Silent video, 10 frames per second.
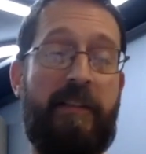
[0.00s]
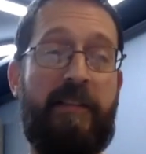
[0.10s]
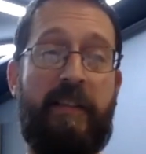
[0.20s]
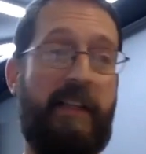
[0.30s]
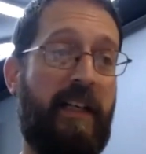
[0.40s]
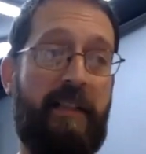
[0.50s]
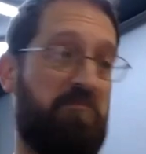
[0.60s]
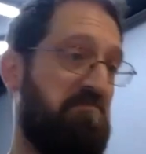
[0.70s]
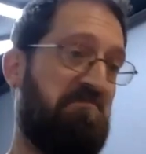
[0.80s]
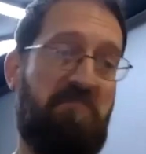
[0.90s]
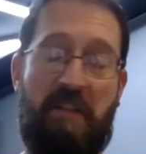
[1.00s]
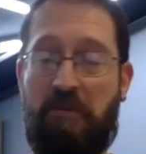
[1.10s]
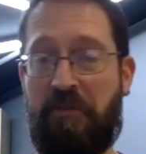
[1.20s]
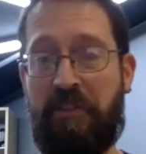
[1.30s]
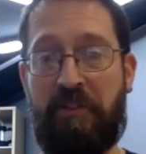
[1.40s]
It's like I
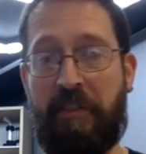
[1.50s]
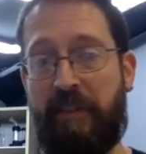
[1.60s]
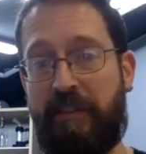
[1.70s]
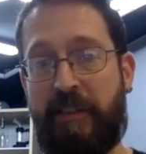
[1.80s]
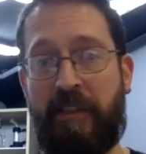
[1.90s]
won't do it.